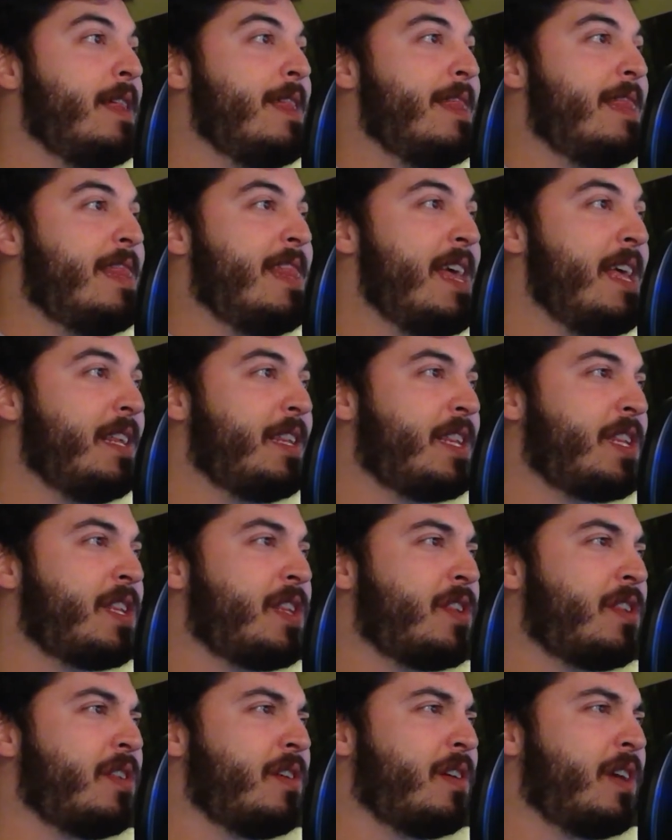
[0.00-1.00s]

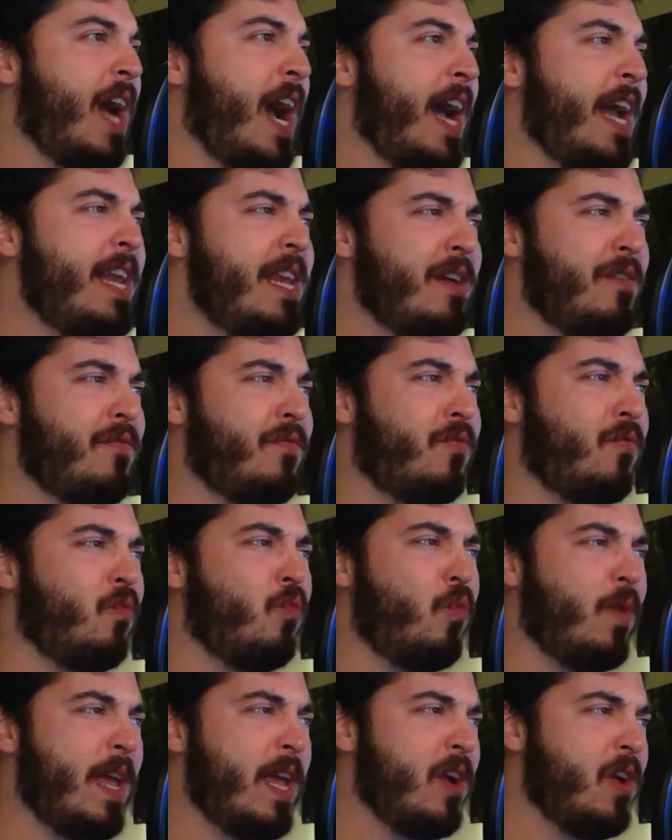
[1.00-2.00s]
this kind of
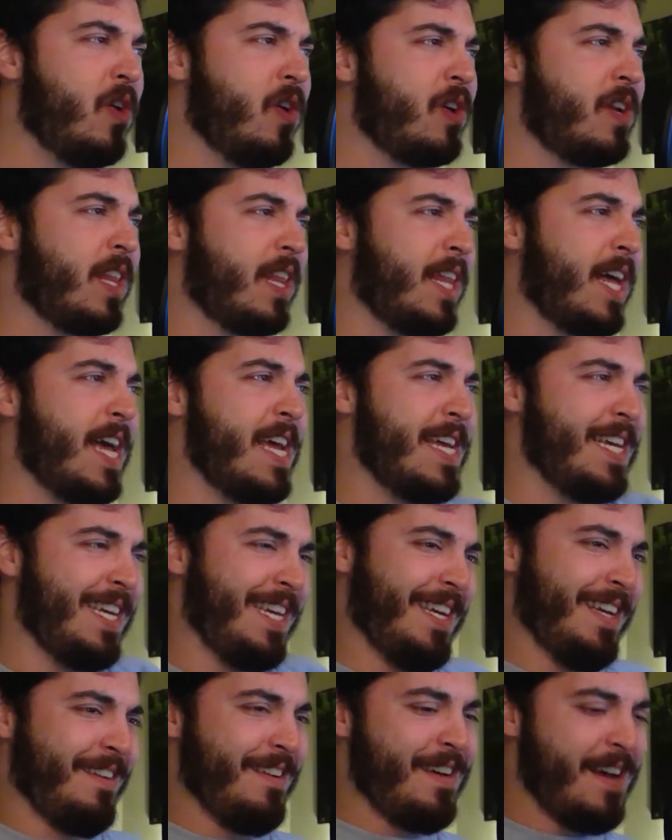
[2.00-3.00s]
weird,
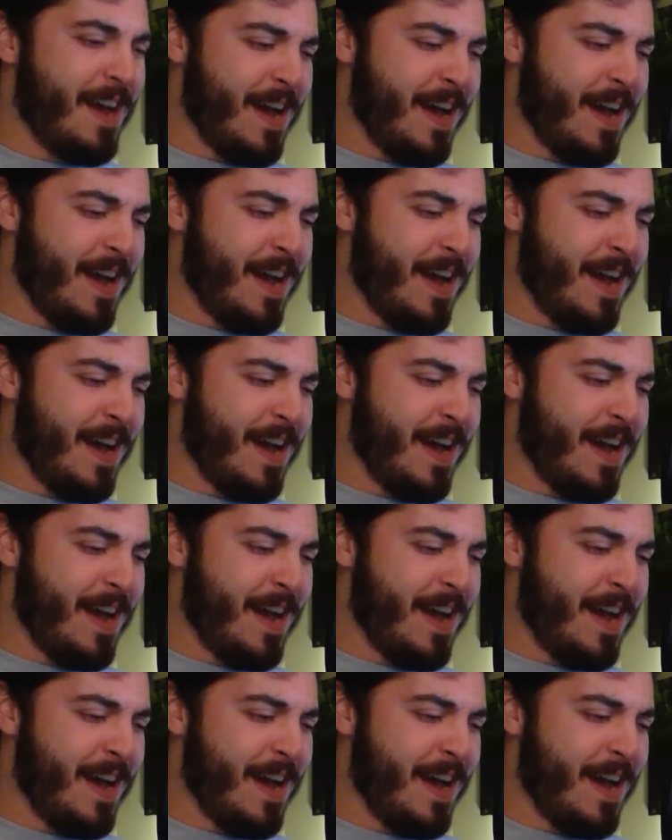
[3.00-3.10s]
like,